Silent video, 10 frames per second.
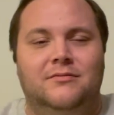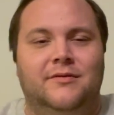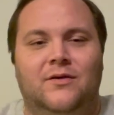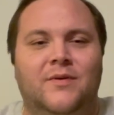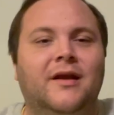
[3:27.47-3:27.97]

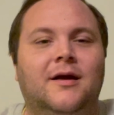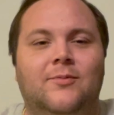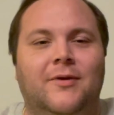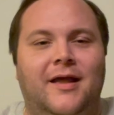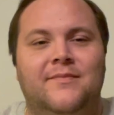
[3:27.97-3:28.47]
they'll win a
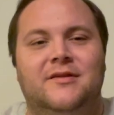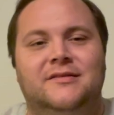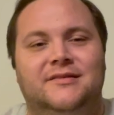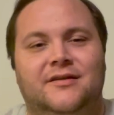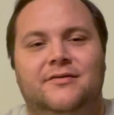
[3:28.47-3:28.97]
couple games in a
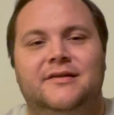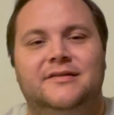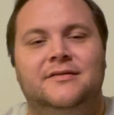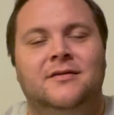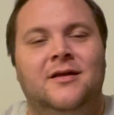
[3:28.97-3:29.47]

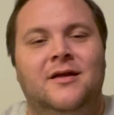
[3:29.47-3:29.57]
series,